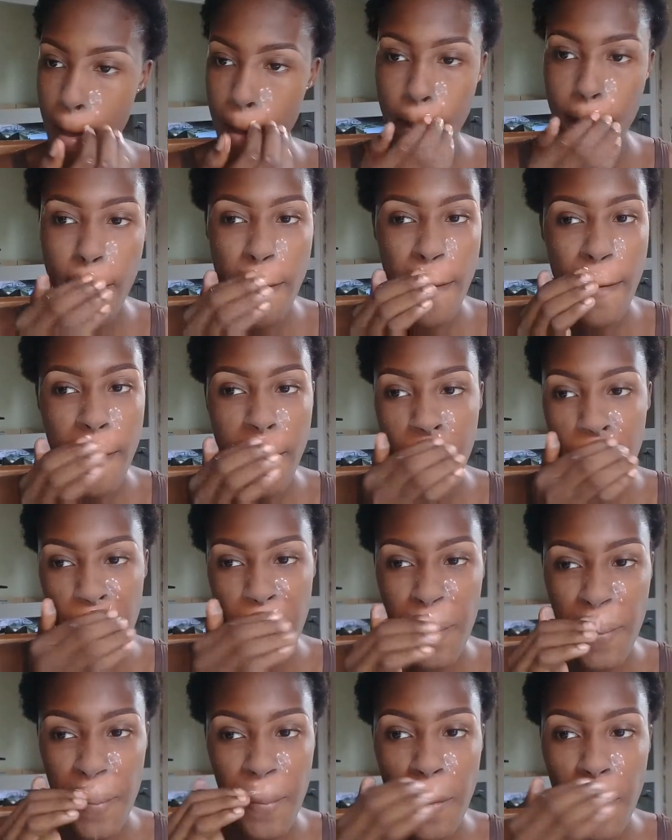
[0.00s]
using the
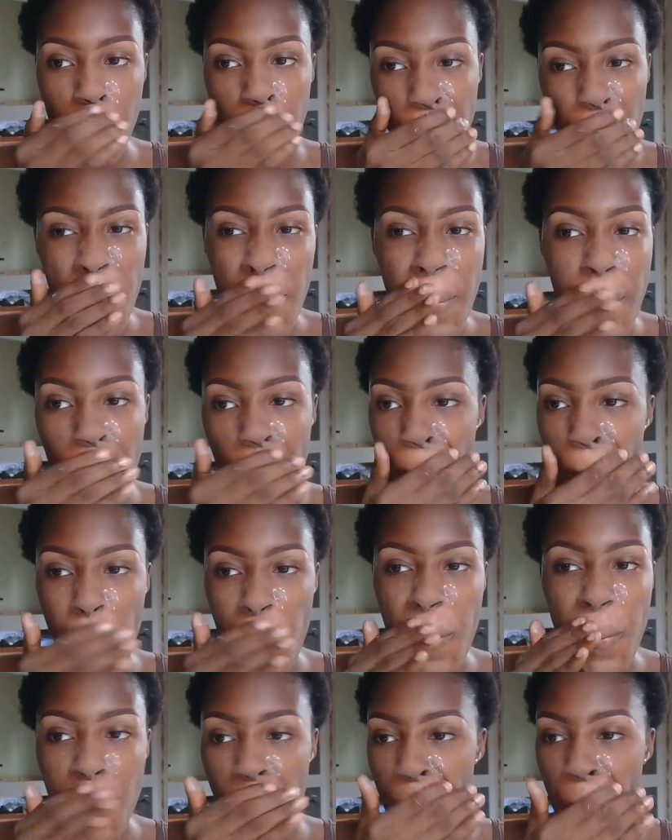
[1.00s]
Pond Lasting Oil
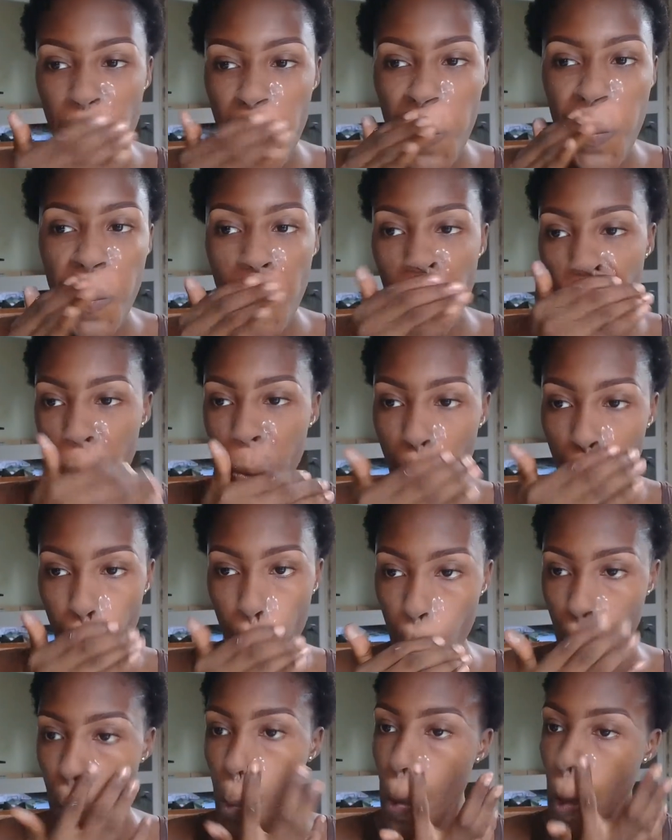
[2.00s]
Control Vanishing Cream,
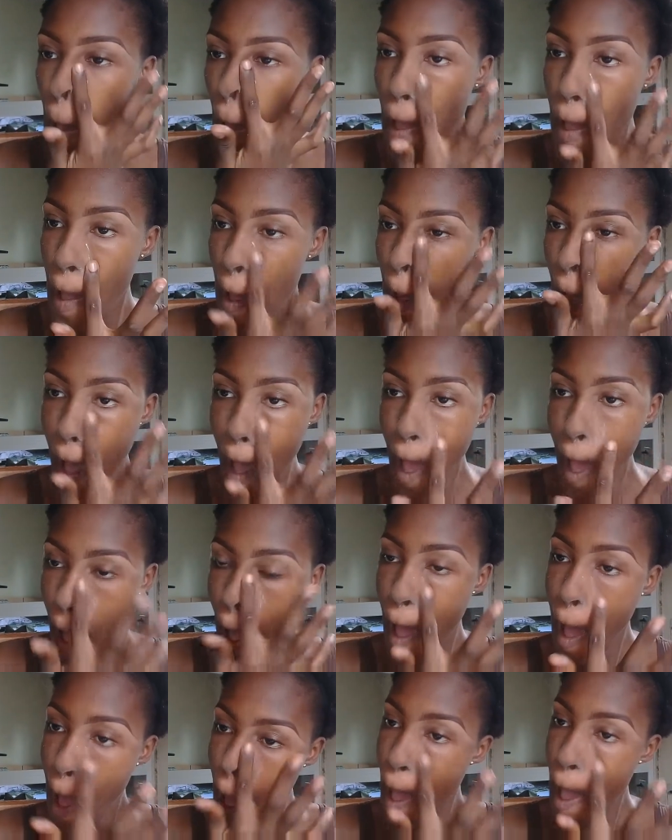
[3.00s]
and I'm going to be using
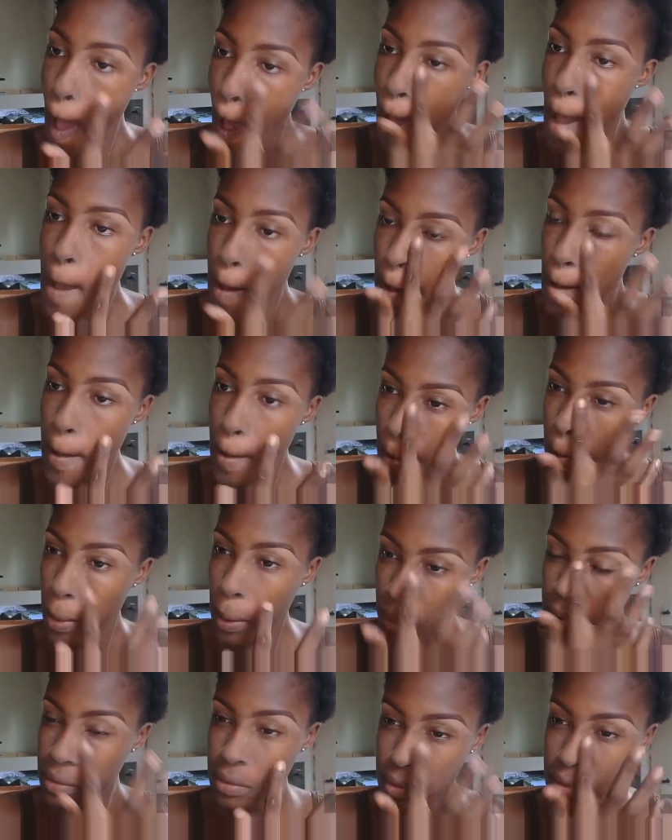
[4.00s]
that just for my
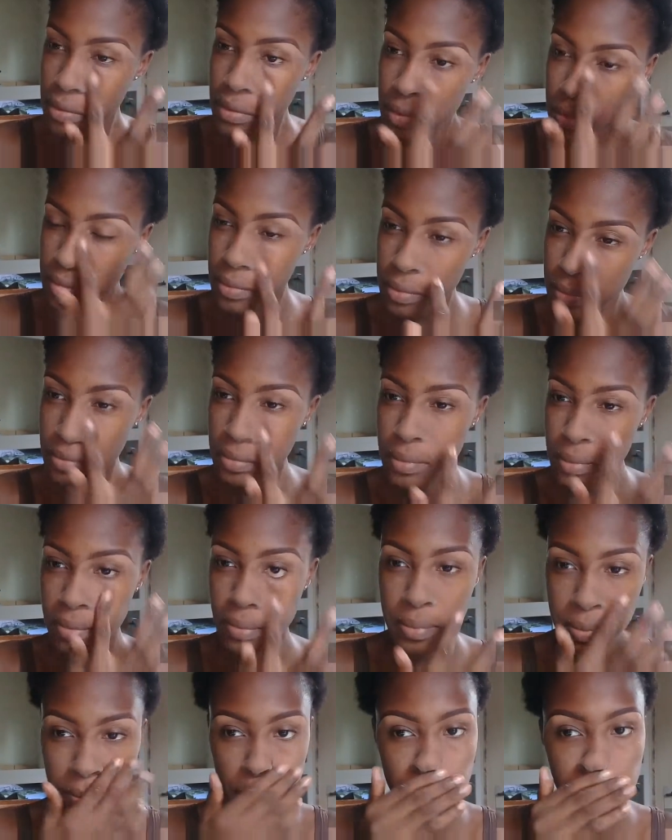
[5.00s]

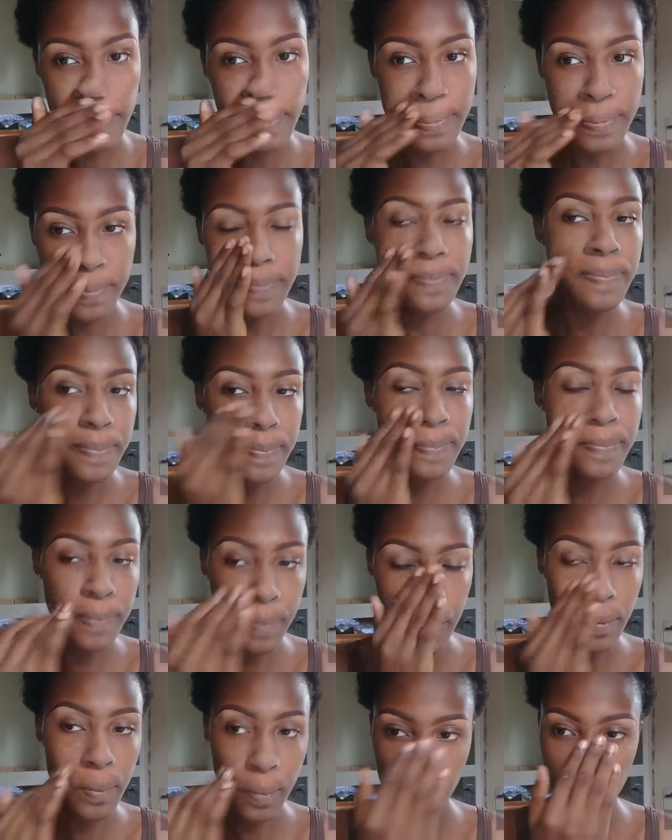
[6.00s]
nose area,
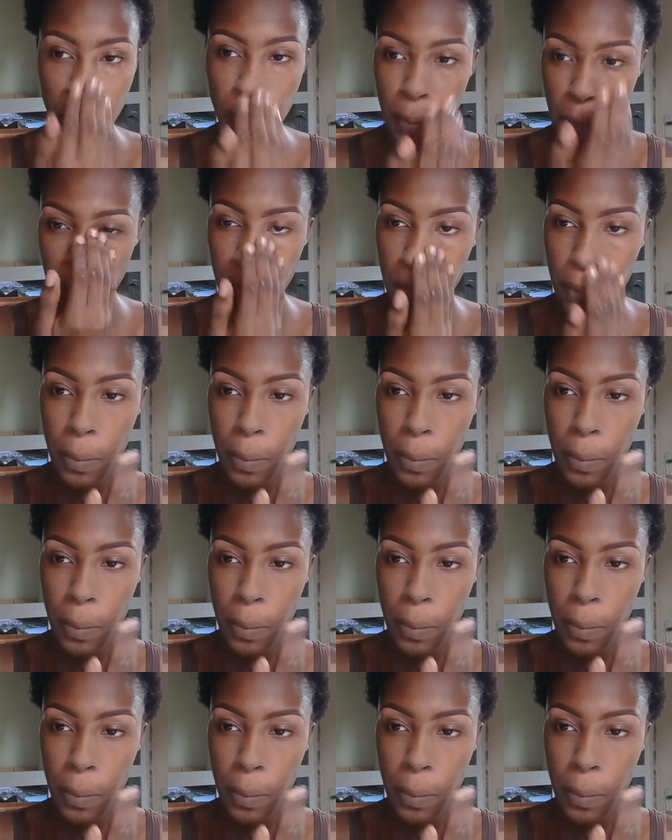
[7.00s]
my T-zone,